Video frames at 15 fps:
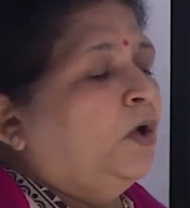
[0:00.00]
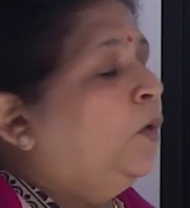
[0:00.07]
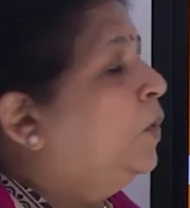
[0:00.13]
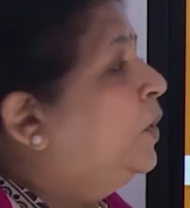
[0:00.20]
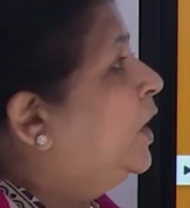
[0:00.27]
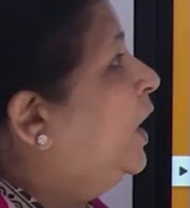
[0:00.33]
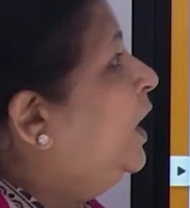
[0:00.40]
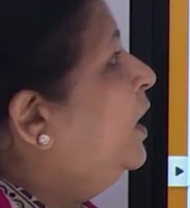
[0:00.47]

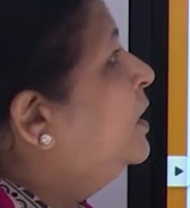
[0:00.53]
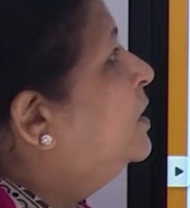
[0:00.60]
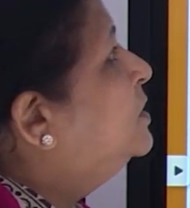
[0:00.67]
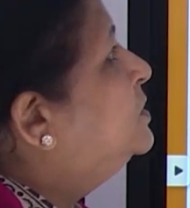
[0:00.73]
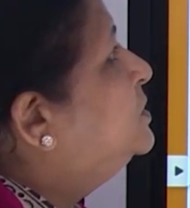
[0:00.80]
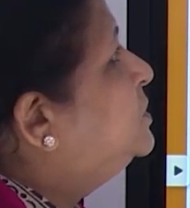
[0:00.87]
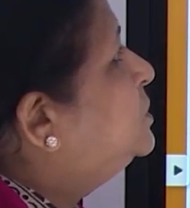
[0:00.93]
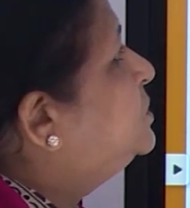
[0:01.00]
Okay,
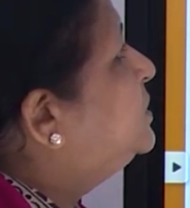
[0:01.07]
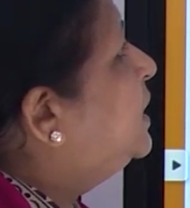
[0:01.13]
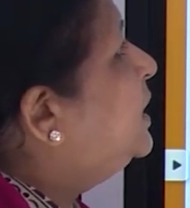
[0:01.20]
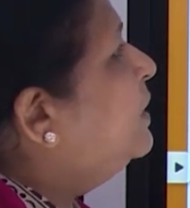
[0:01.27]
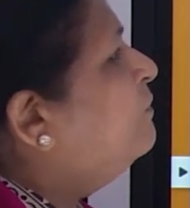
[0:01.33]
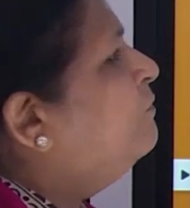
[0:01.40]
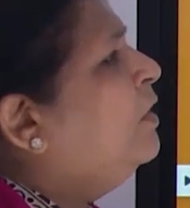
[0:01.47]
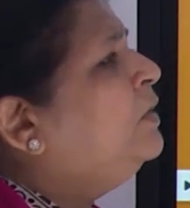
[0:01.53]
so see,
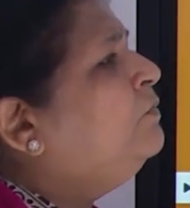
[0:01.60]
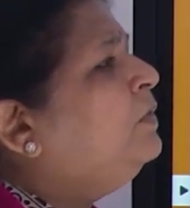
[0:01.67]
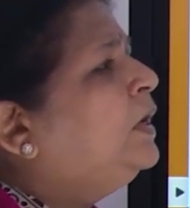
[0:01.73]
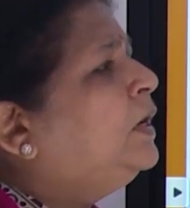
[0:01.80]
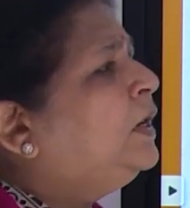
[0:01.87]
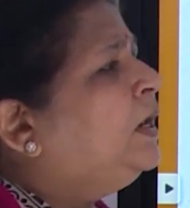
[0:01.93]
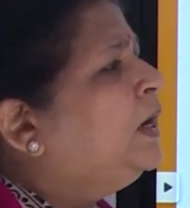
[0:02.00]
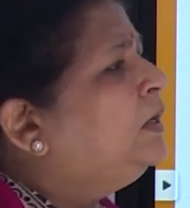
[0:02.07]
when
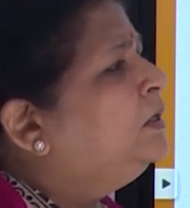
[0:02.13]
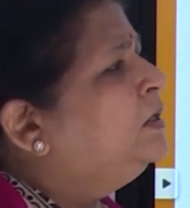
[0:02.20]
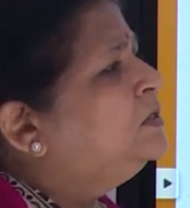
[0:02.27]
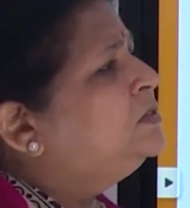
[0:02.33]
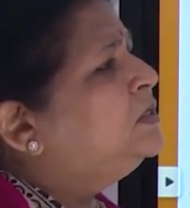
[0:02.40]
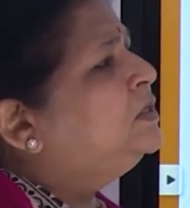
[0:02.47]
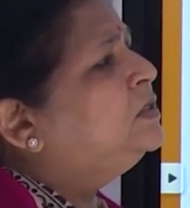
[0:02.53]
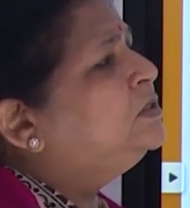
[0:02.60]
we read
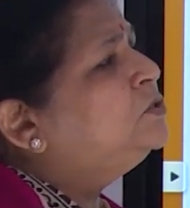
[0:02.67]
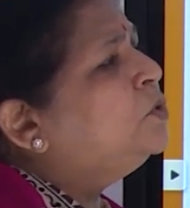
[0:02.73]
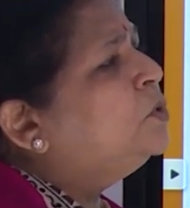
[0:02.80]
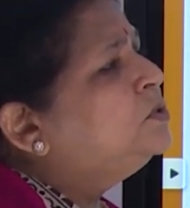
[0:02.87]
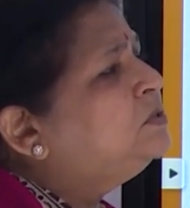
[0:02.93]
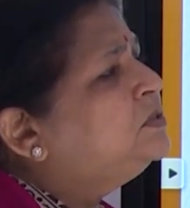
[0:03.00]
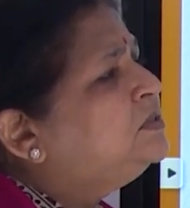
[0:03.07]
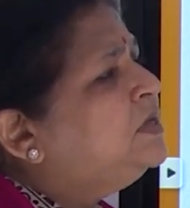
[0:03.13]
this, it is
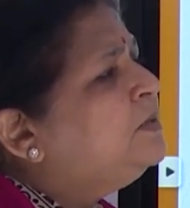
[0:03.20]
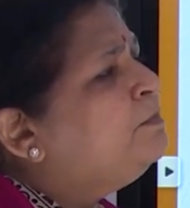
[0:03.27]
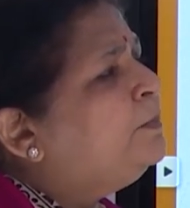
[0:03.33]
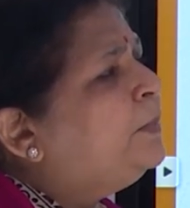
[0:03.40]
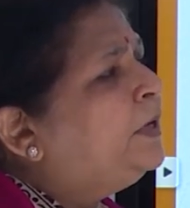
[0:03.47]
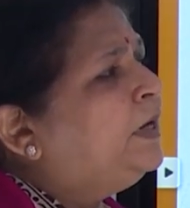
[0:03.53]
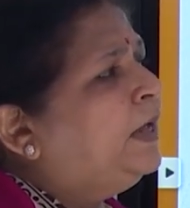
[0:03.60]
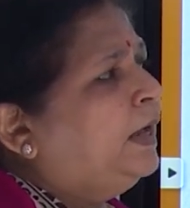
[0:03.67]
so
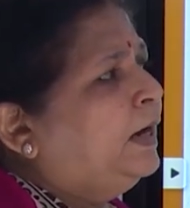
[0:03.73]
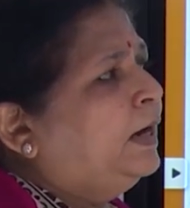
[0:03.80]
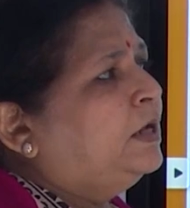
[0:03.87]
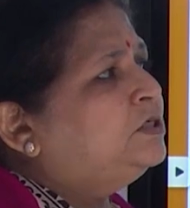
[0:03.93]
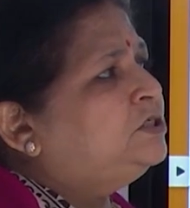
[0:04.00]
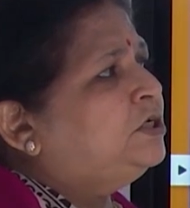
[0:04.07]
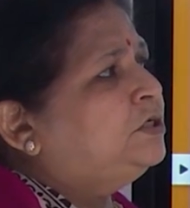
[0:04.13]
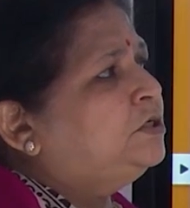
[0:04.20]
simple
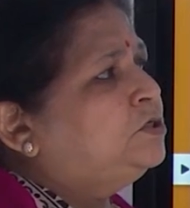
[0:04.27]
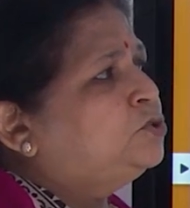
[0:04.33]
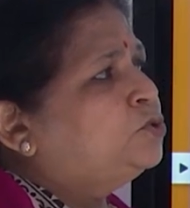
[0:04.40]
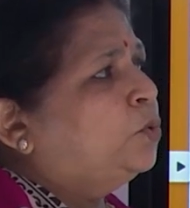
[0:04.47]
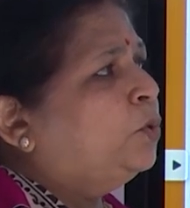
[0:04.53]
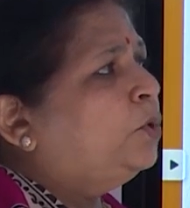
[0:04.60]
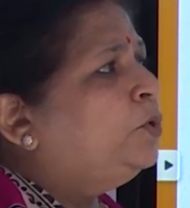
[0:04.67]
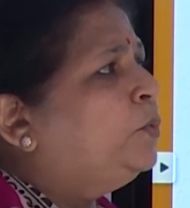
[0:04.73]
English, it is
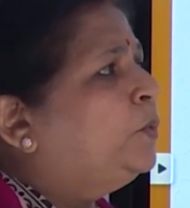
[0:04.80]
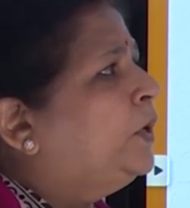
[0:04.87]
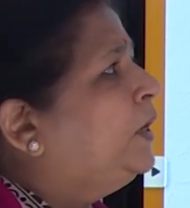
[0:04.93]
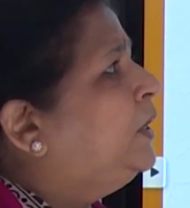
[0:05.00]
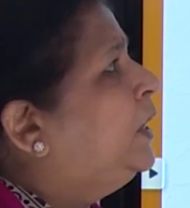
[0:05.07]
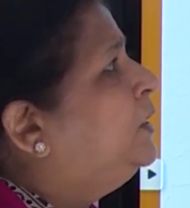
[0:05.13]
told, you can